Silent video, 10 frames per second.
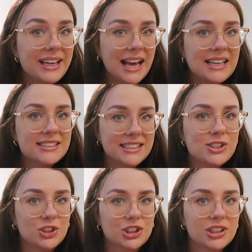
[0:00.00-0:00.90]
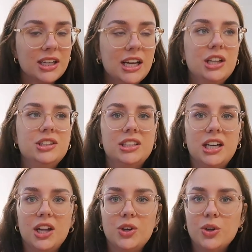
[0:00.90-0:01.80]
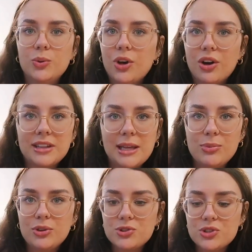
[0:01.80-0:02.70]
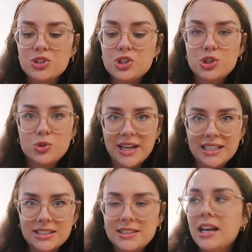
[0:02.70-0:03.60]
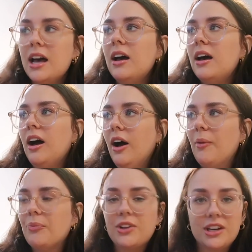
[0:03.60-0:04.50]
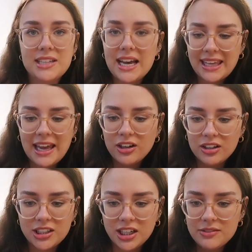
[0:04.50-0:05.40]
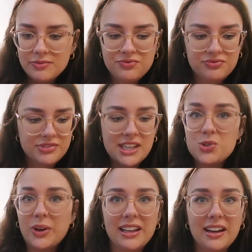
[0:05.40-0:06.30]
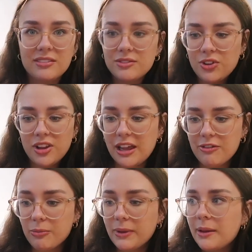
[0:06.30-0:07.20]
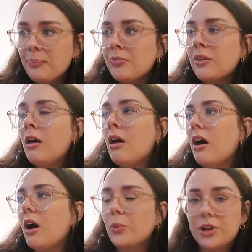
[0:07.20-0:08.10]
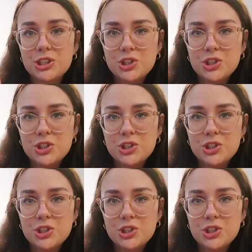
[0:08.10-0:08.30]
ass scissor to cut new yarn labels straight. Cause I cannot cut a straight line for the life of me. We're gonna